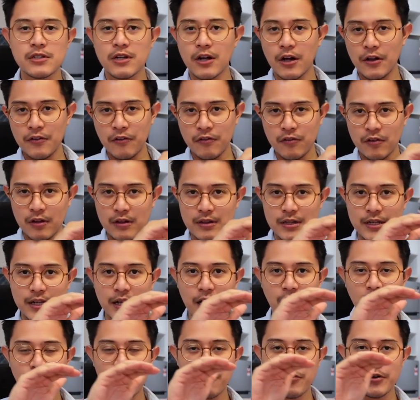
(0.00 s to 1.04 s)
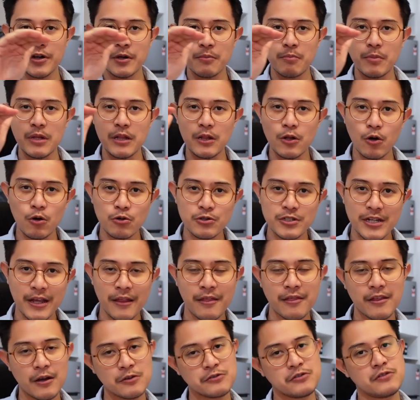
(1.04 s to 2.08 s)
constantly hovering below
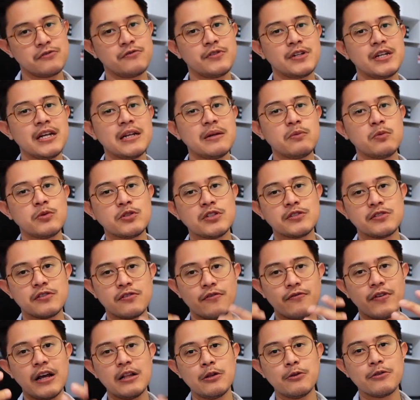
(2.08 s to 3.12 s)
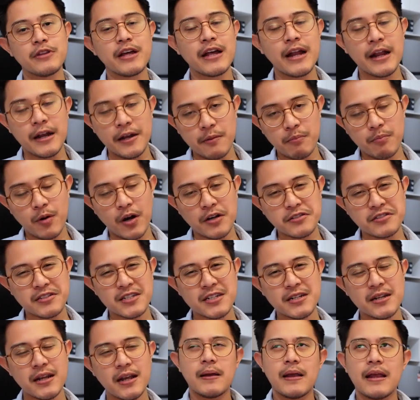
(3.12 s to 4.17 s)
10,000 ringgit, which is the value that I
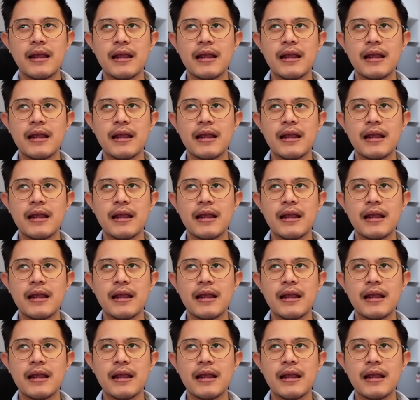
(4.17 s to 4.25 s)
deposited.